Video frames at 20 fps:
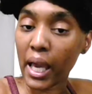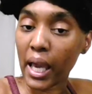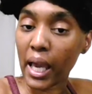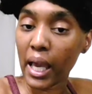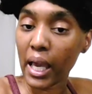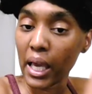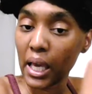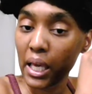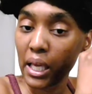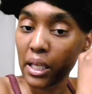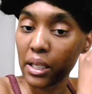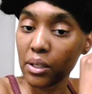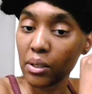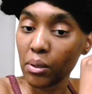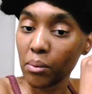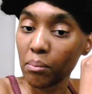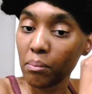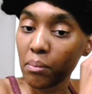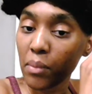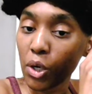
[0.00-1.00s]
And
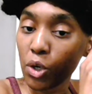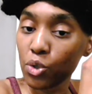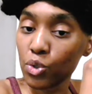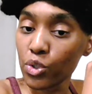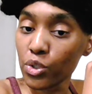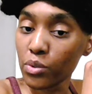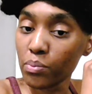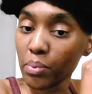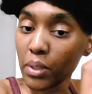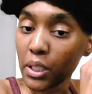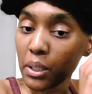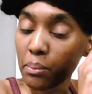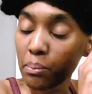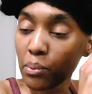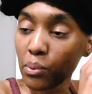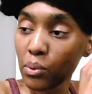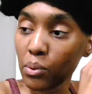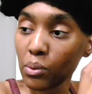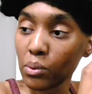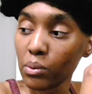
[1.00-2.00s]
most
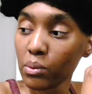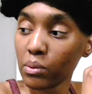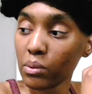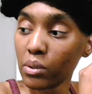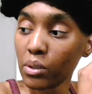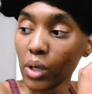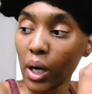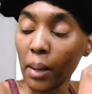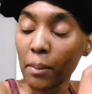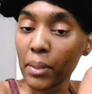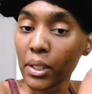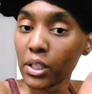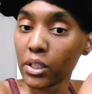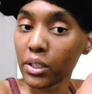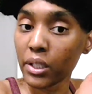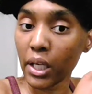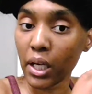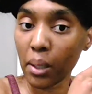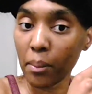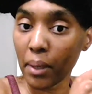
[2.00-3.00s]
people, I mean,
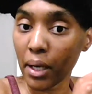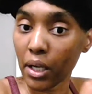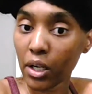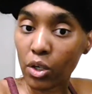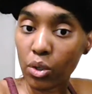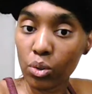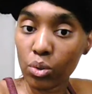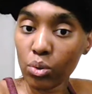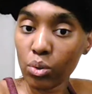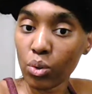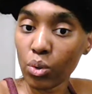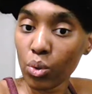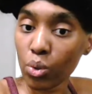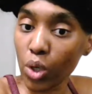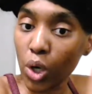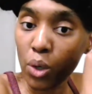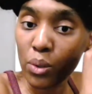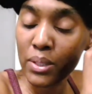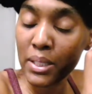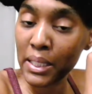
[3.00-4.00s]
think about it. Who
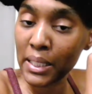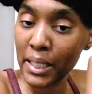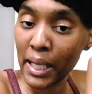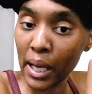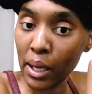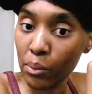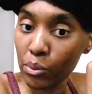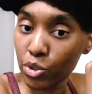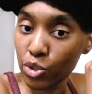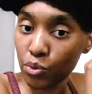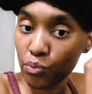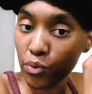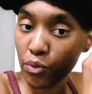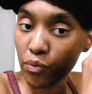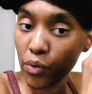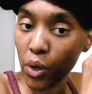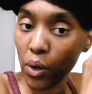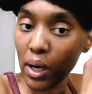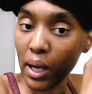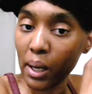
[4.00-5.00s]
gonna sit down with you for
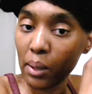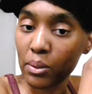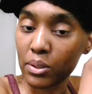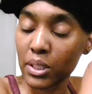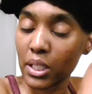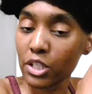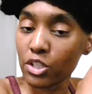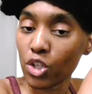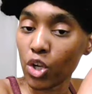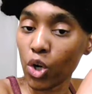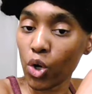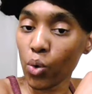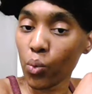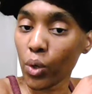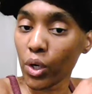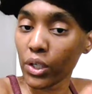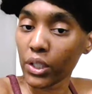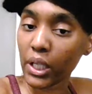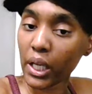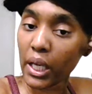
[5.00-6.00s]
4 hours? That's a whole
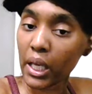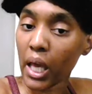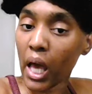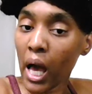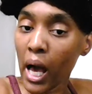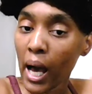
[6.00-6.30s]
work day.